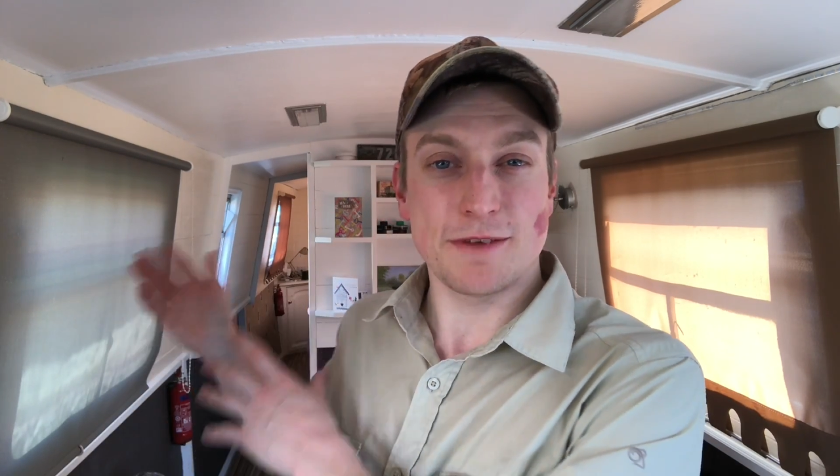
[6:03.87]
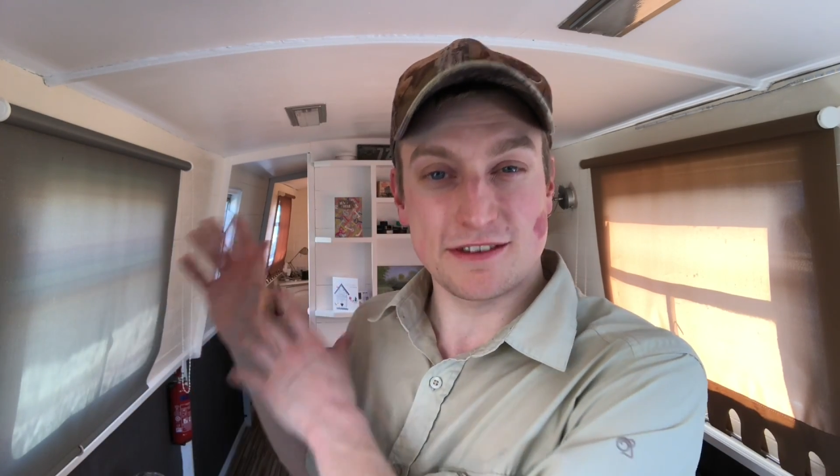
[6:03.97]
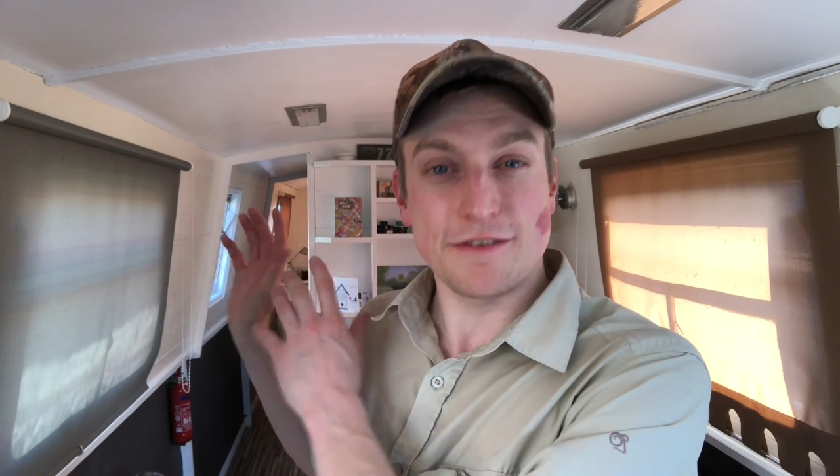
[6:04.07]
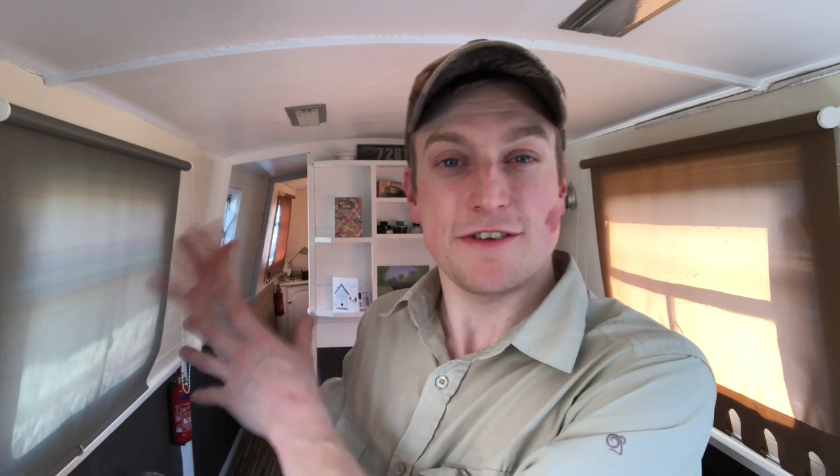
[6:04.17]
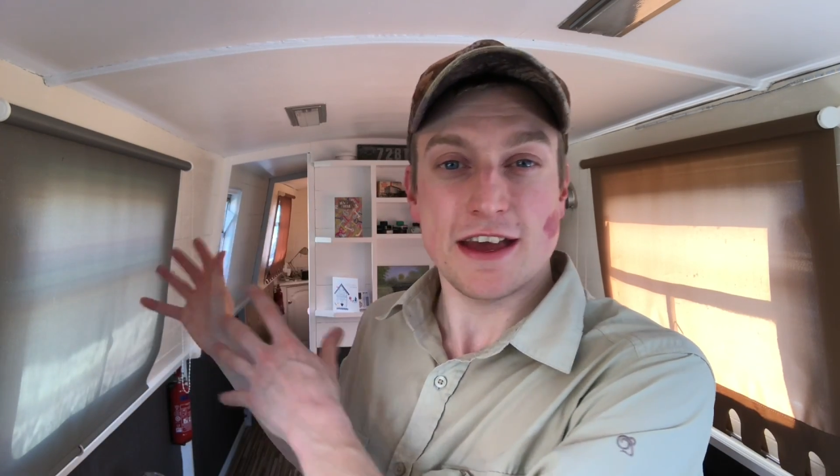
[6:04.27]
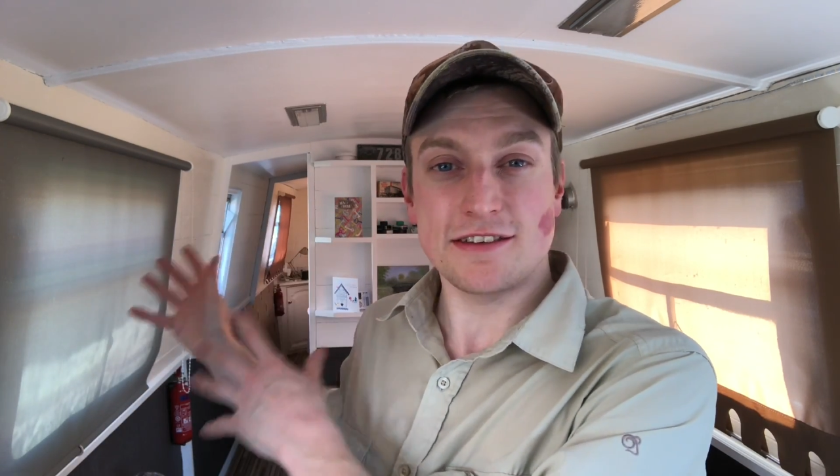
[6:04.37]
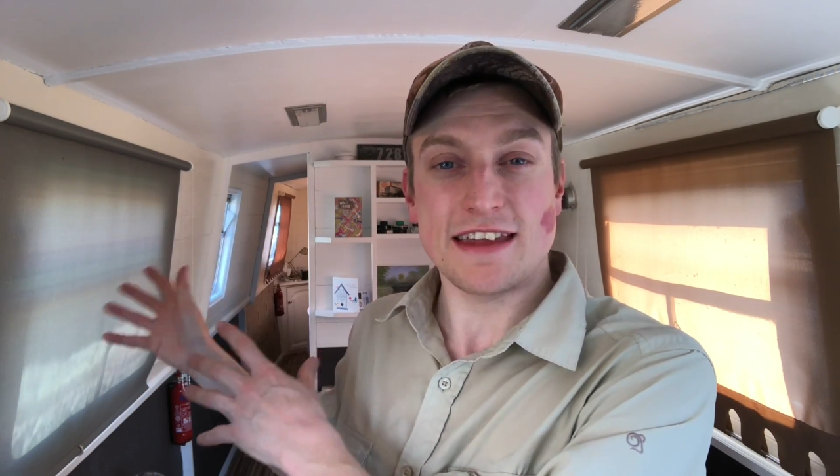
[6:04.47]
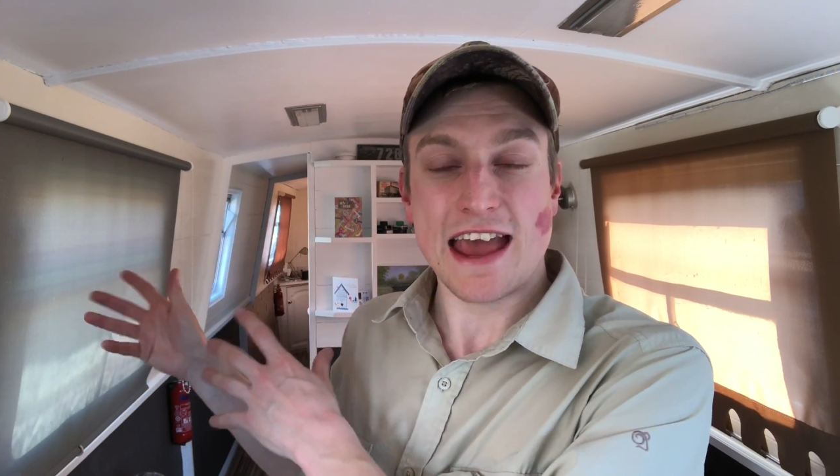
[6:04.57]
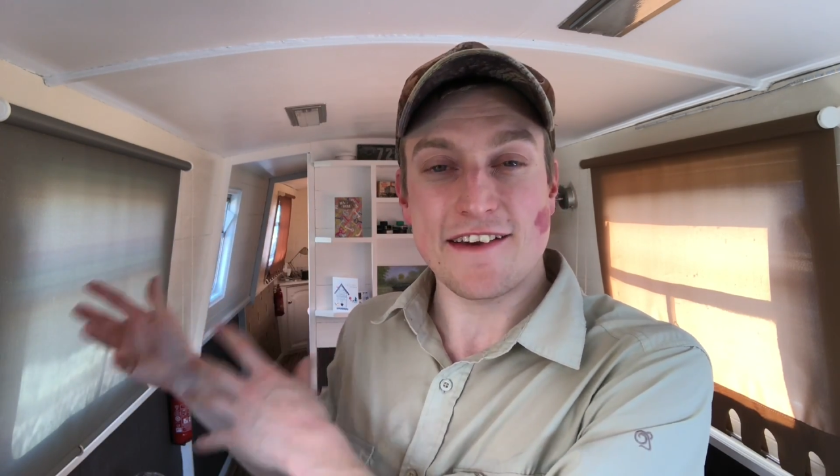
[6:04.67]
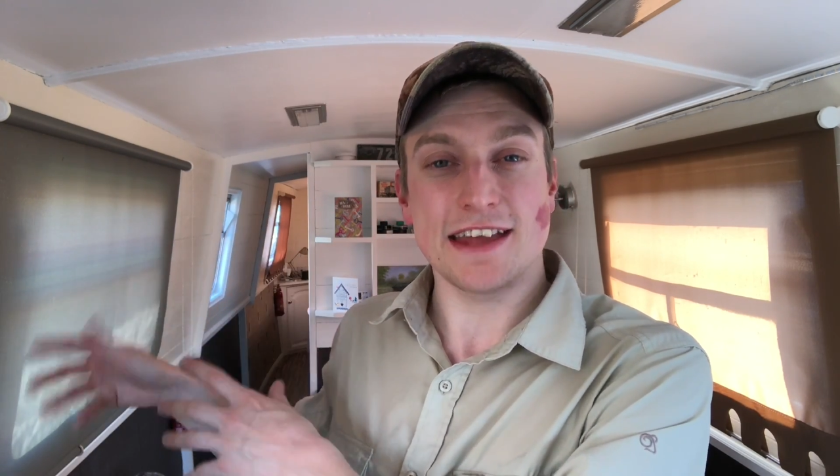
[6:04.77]
was the first
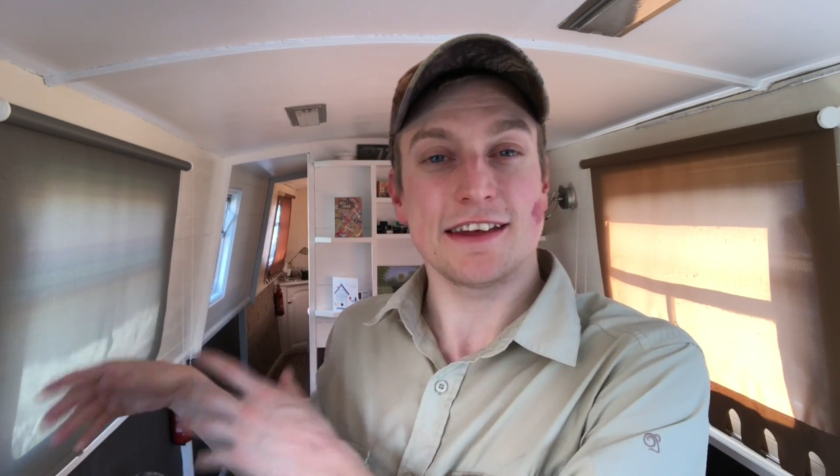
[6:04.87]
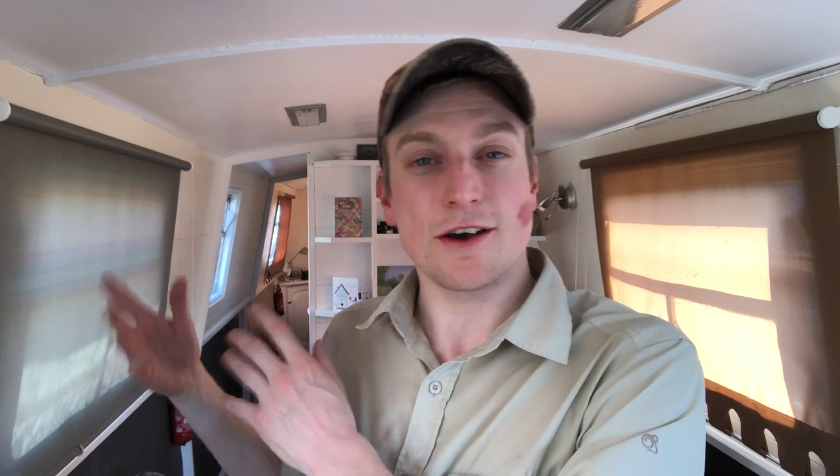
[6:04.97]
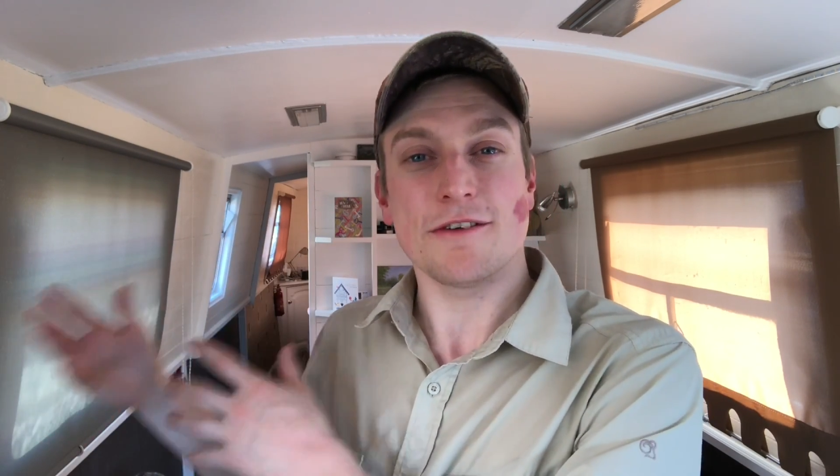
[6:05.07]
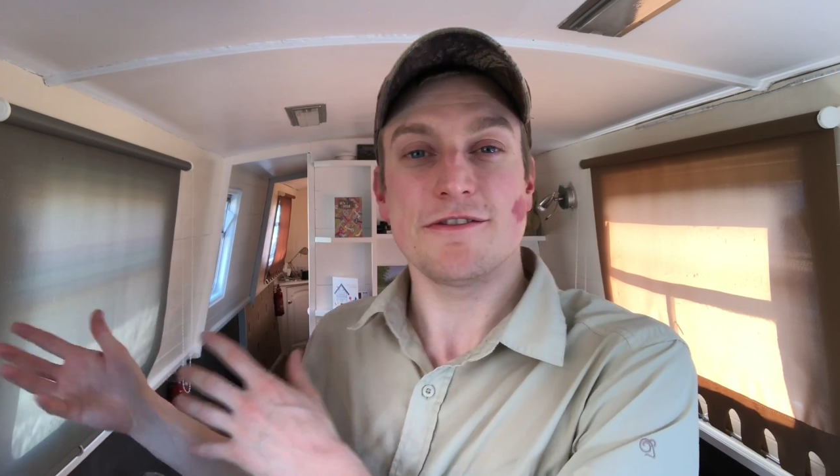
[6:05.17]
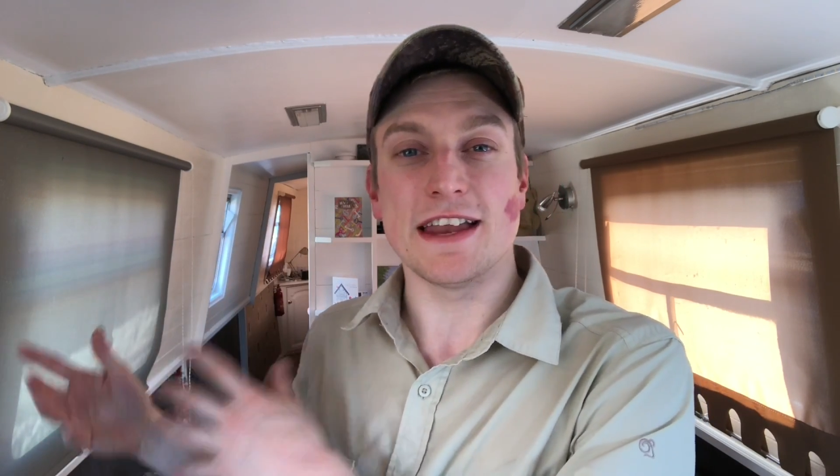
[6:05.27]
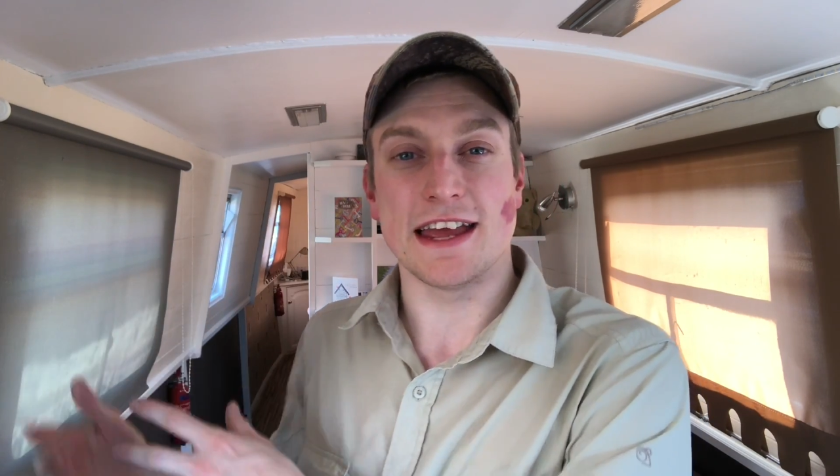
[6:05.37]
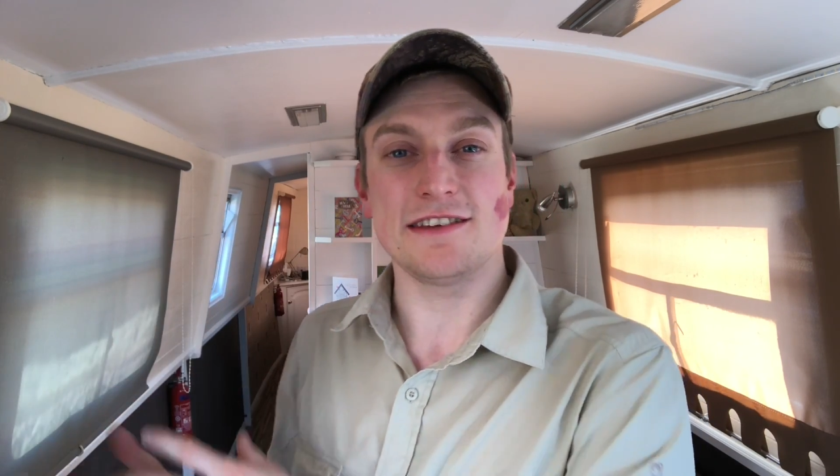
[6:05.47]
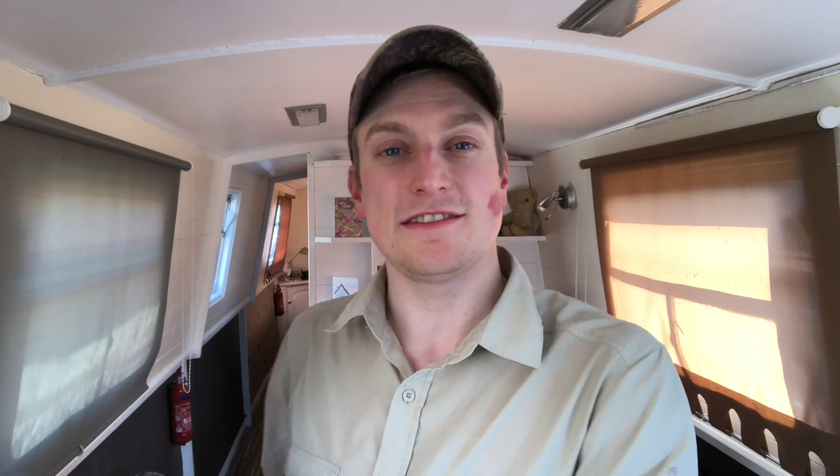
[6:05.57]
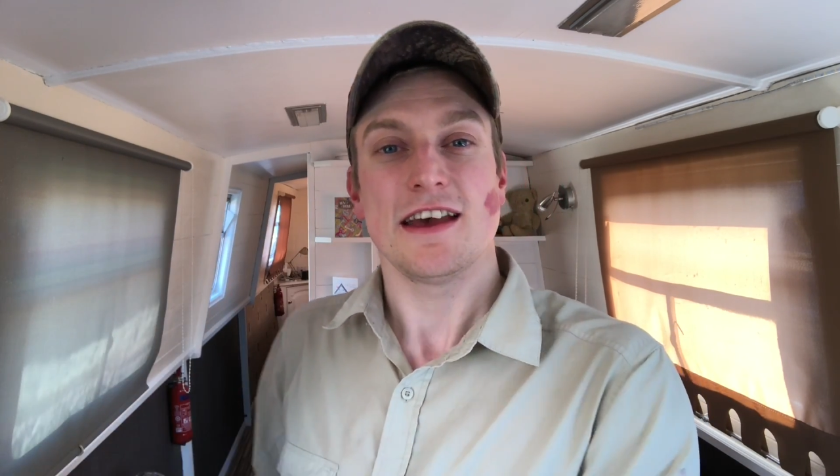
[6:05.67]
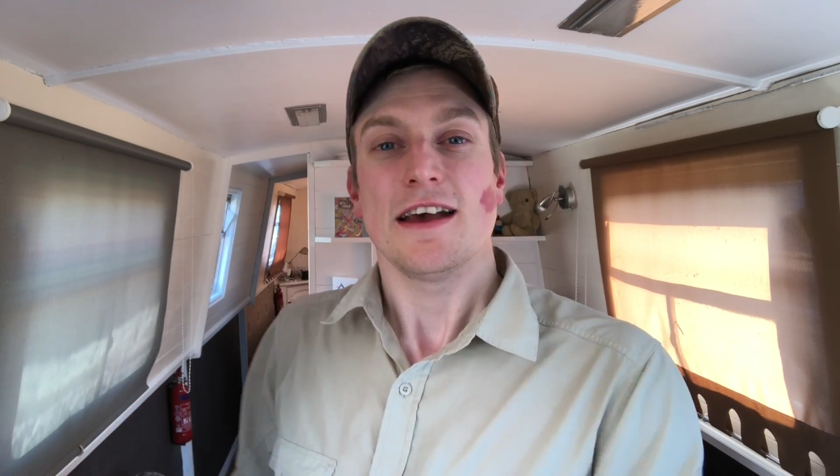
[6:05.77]
area that got
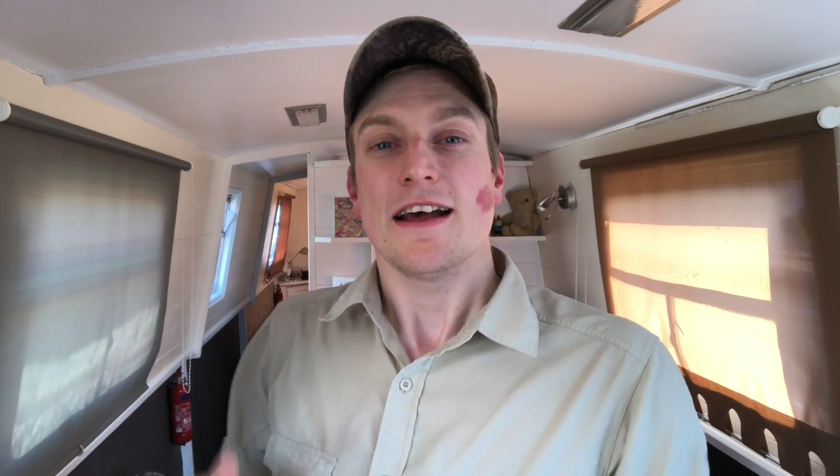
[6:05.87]
finished,